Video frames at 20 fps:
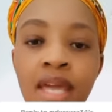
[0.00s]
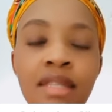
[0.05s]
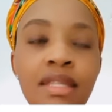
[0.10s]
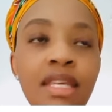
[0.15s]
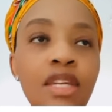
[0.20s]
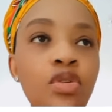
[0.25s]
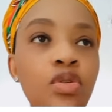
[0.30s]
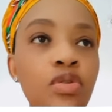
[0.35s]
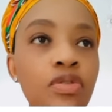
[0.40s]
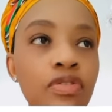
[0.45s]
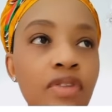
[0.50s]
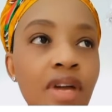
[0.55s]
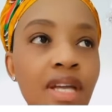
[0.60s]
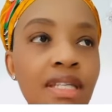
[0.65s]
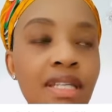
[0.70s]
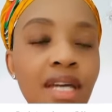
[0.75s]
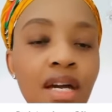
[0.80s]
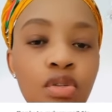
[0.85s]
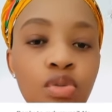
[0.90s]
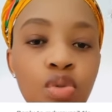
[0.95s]
then you
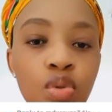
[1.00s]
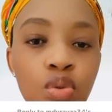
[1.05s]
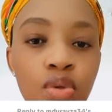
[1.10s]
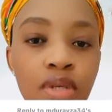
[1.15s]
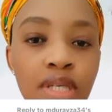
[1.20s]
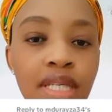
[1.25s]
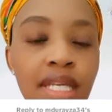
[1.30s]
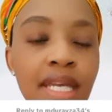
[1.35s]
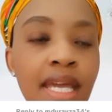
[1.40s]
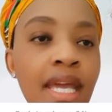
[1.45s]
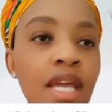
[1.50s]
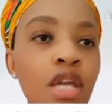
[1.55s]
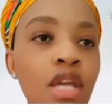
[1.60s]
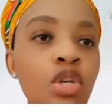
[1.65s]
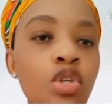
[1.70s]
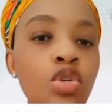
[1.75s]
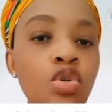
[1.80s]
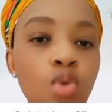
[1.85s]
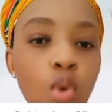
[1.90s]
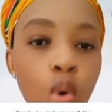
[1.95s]
find out Hore,
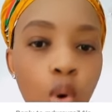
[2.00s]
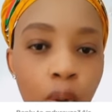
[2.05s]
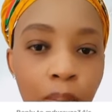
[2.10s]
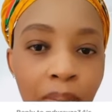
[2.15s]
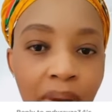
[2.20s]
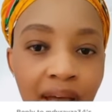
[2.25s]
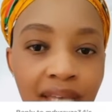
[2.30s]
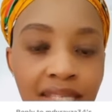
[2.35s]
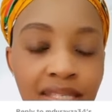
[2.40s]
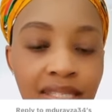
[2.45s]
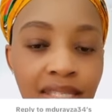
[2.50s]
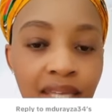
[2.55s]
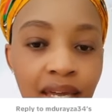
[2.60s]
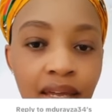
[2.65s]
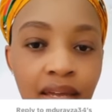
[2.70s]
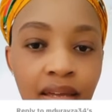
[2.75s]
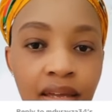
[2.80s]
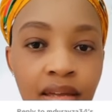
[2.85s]
your pastor